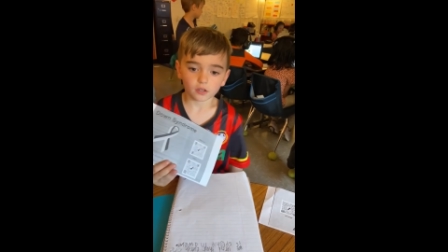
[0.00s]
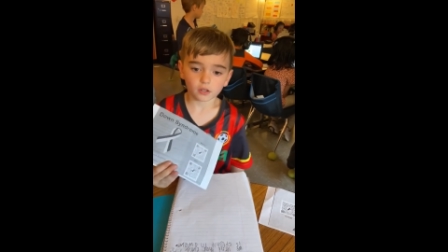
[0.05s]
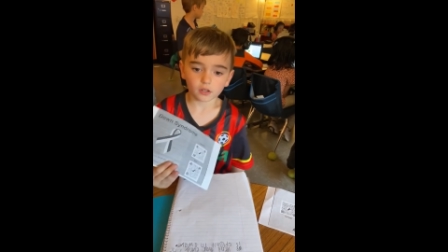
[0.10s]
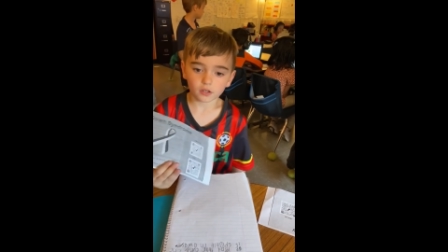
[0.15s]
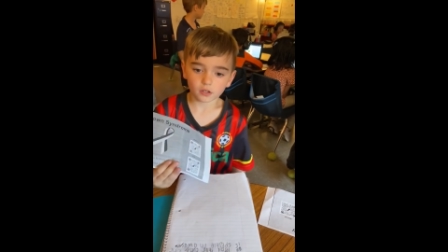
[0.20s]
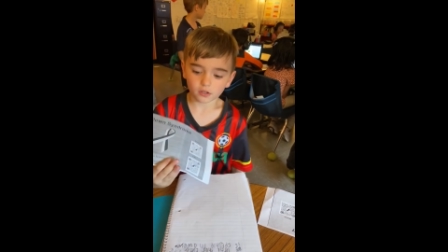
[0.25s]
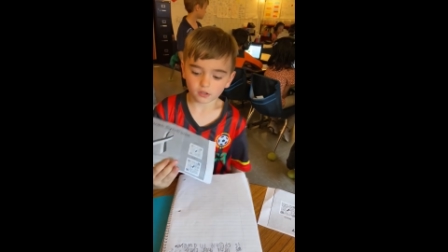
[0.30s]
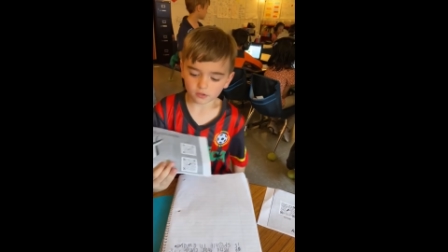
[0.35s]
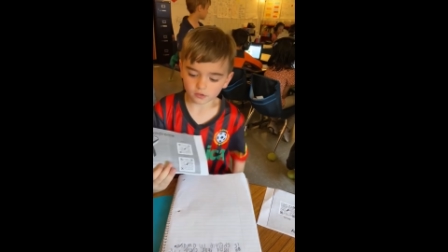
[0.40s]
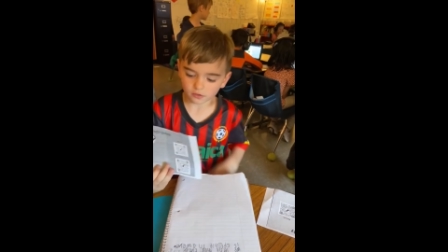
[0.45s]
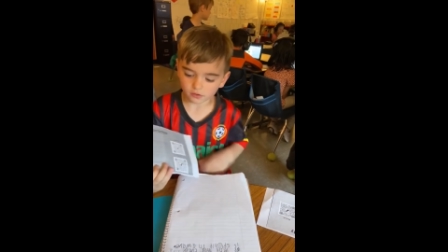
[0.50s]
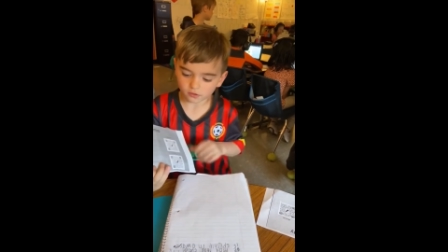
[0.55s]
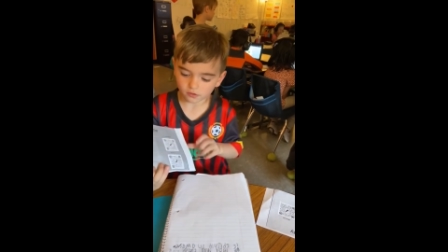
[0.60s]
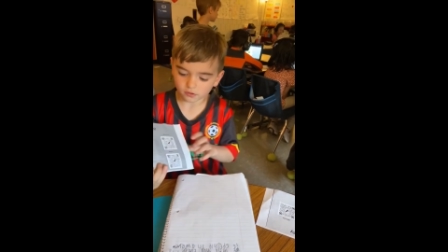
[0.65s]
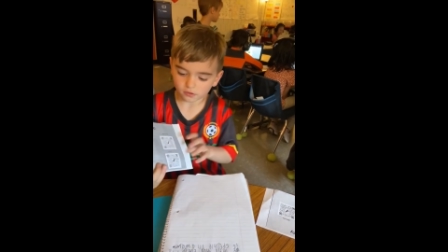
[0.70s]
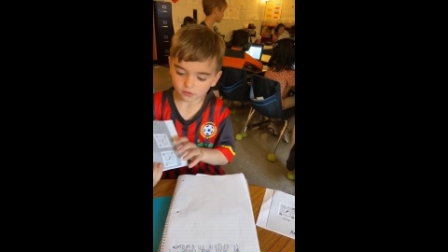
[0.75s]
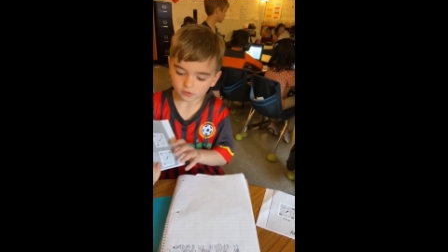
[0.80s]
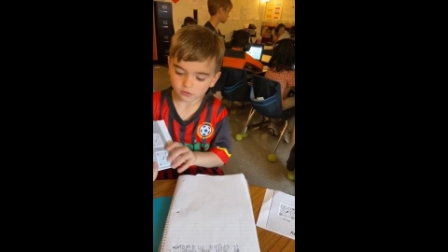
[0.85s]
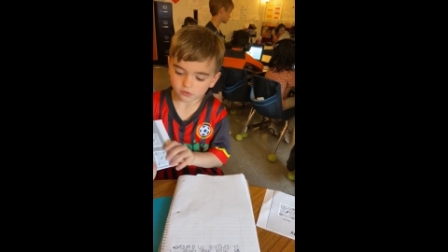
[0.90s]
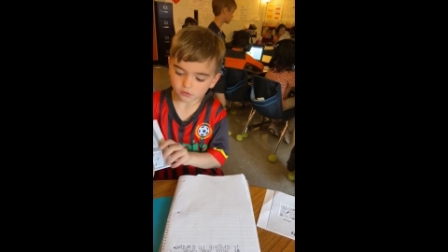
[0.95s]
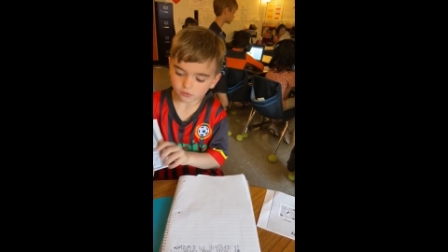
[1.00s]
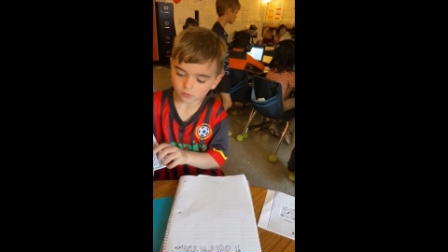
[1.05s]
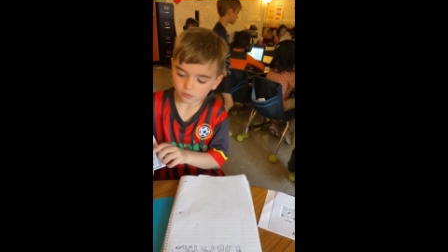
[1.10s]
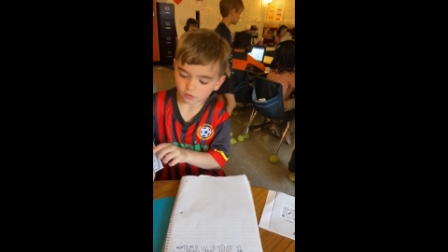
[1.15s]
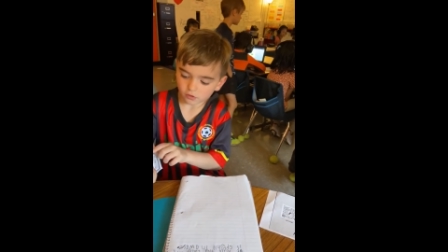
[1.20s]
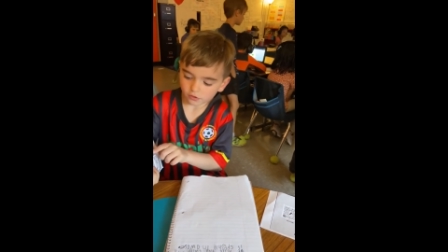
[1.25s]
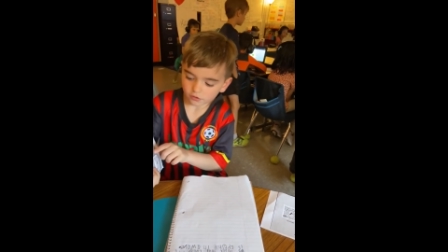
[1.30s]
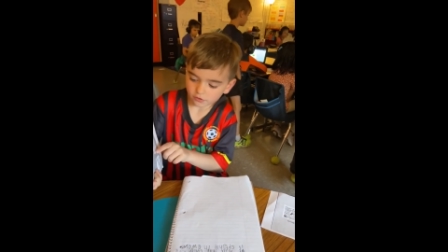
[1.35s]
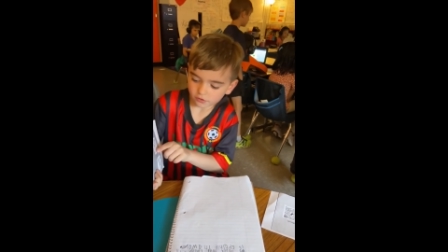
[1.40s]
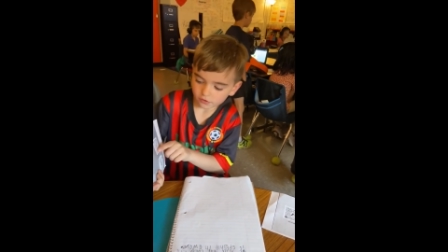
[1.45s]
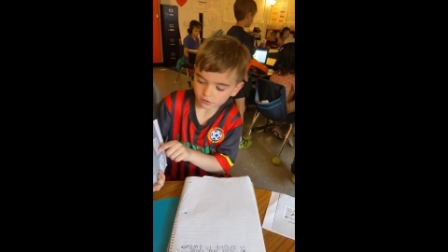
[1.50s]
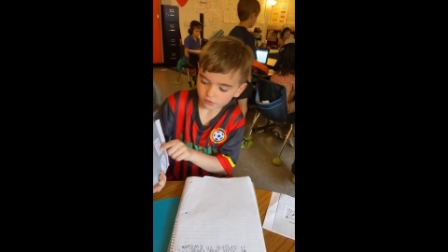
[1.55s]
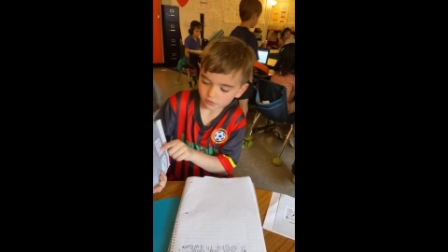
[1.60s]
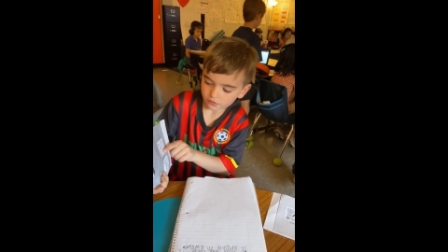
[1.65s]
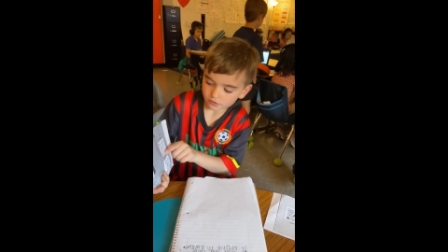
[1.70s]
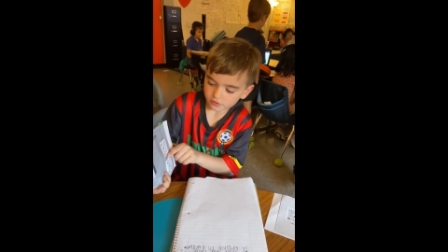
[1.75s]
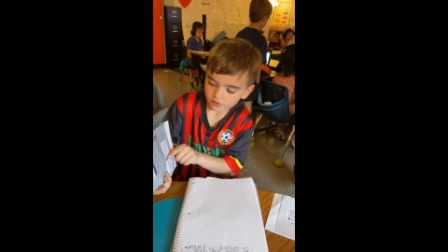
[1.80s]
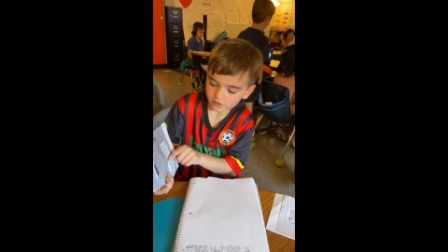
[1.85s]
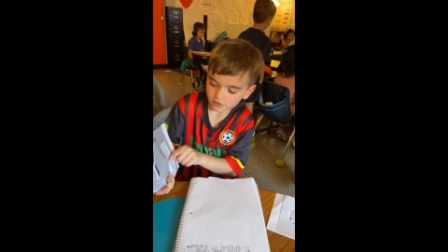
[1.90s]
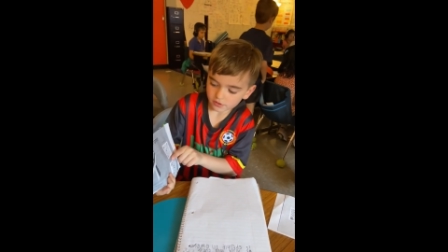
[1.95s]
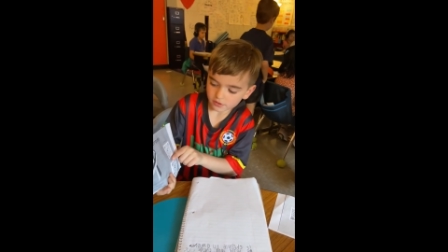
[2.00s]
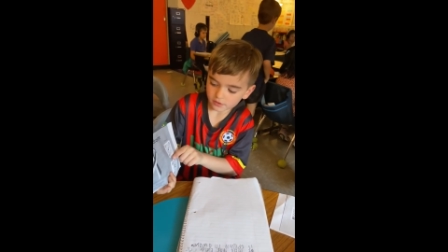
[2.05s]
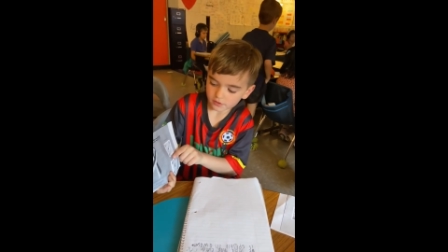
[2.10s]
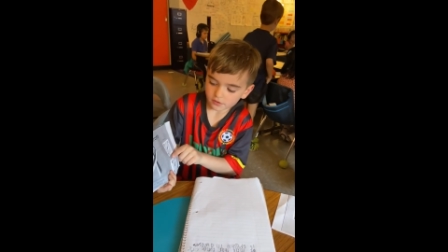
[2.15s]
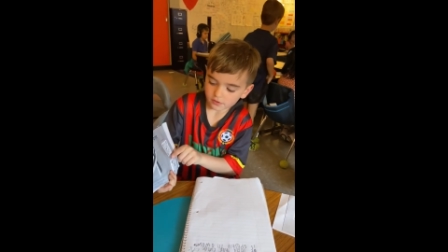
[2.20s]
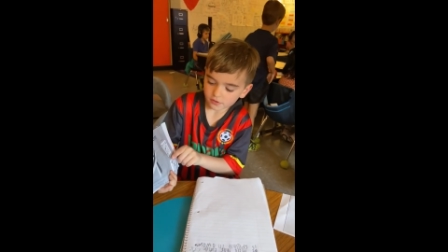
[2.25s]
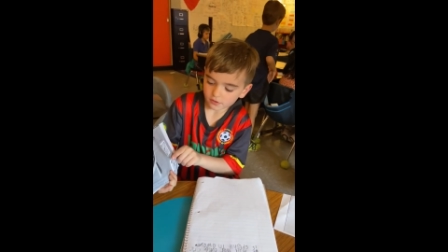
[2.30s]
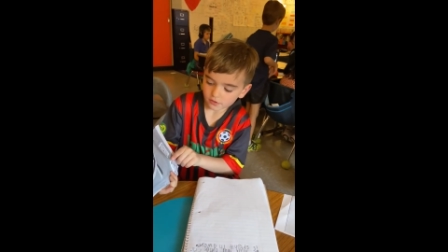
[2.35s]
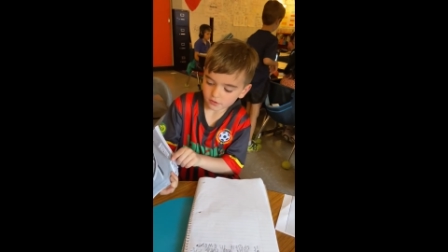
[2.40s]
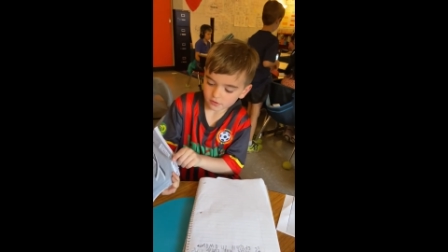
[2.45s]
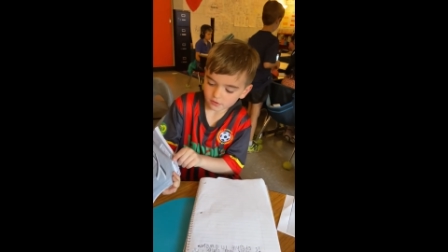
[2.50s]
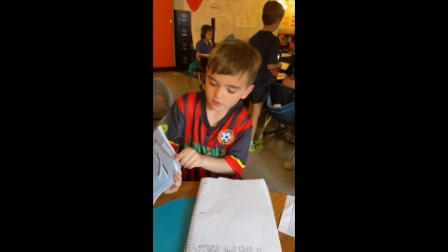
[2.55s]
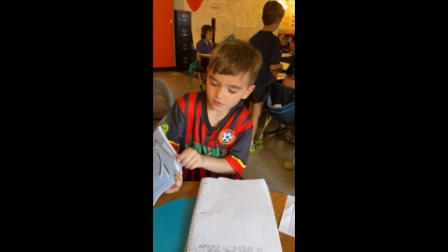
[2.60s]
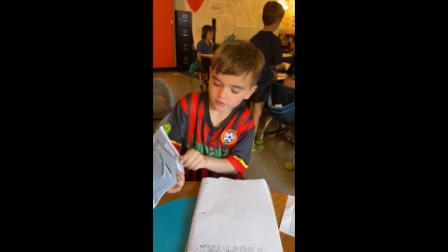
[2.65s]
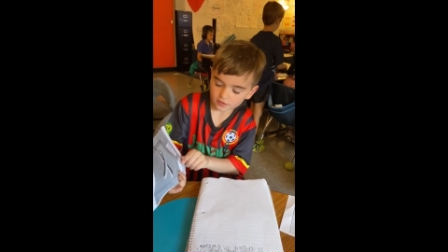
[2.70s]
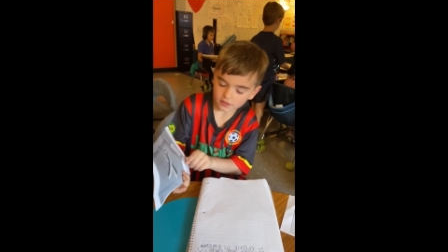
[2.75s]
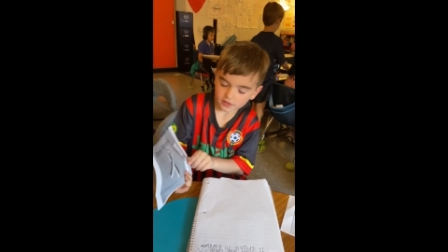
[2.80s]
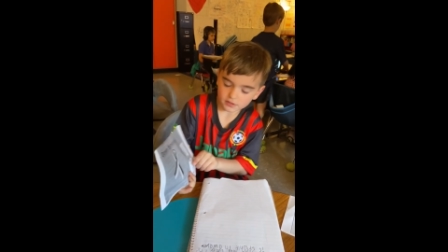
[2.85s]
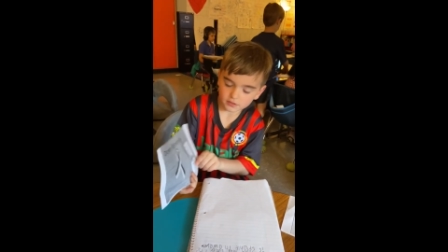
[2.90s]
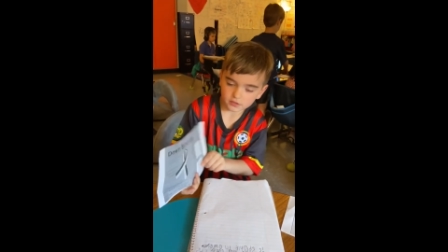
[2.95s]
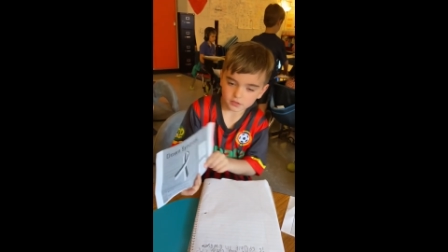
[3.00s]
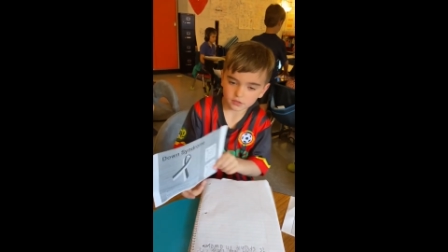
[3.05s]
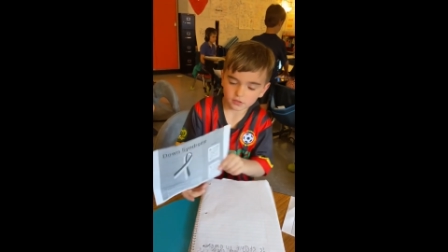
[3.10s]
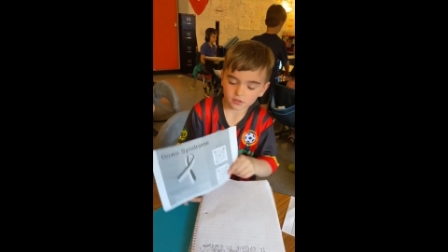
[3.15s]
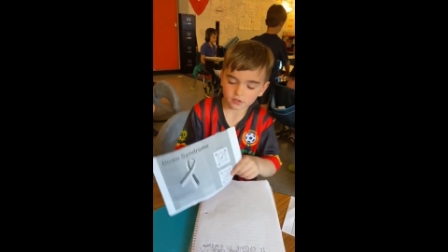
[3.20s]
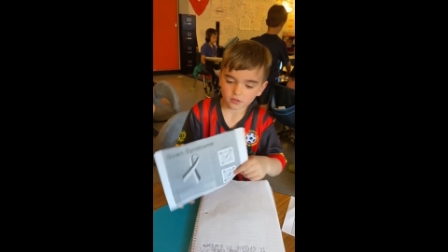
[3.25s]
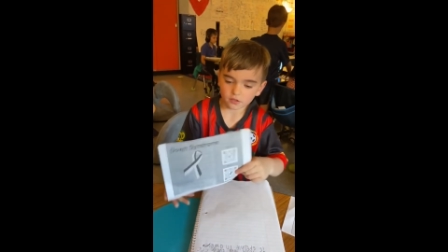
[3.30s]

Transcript: and the QR codes is that